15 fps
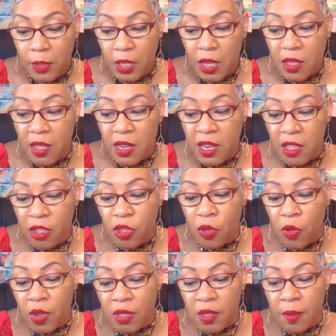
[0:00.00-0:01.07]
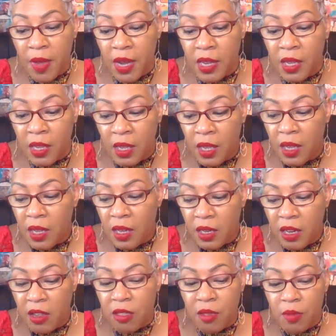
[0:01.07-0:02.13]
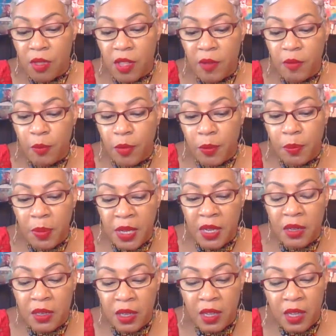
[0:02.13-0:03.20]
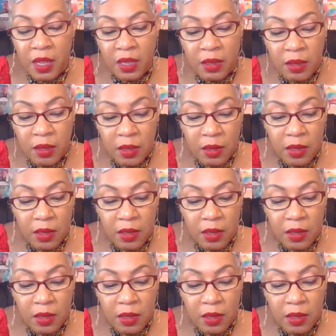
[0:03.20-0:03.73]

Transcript: Because it is showing somebody there's some stuff being done